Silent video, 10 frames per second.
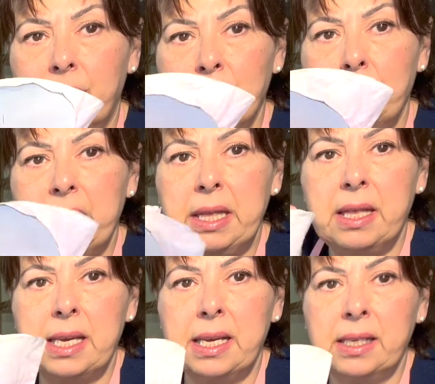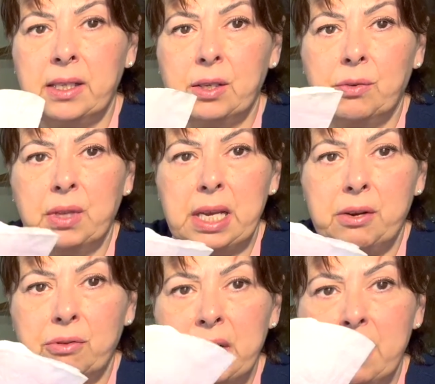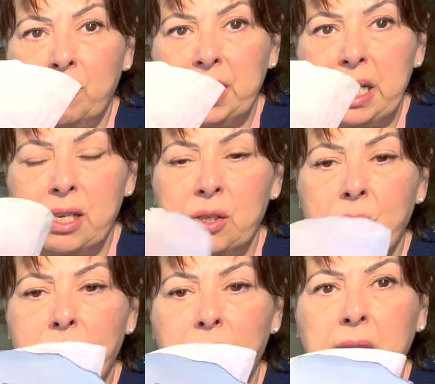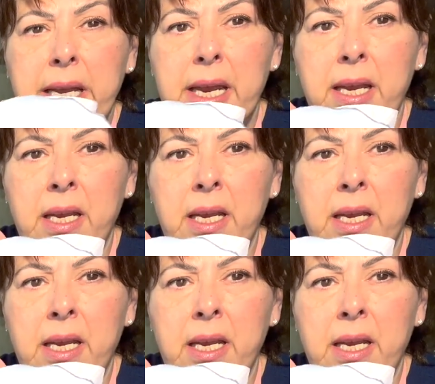doing this so that your template is overlaying,